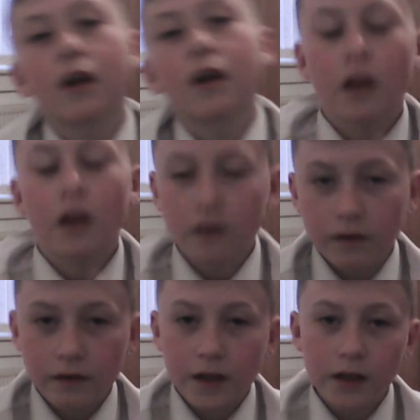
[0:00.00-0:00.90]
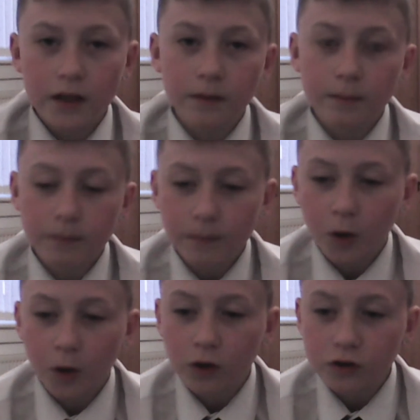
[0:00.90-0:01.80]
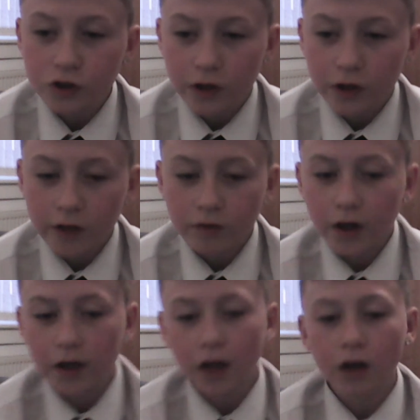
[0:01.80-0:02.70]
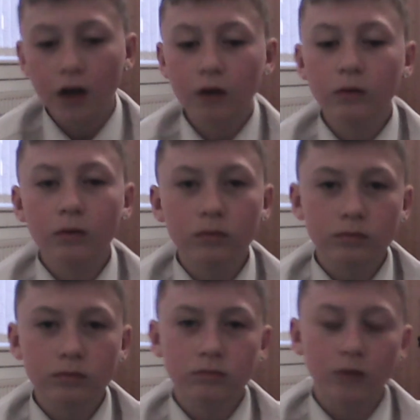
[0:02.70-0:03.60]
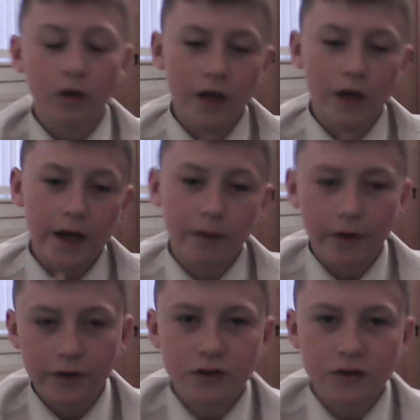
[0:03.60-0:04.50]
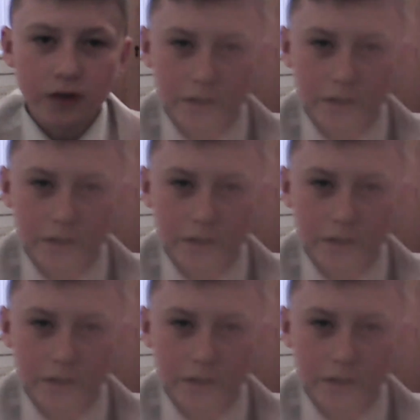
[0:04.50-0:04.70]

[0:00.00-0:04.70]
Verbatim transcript: name on screen right now. Anywhere on screen.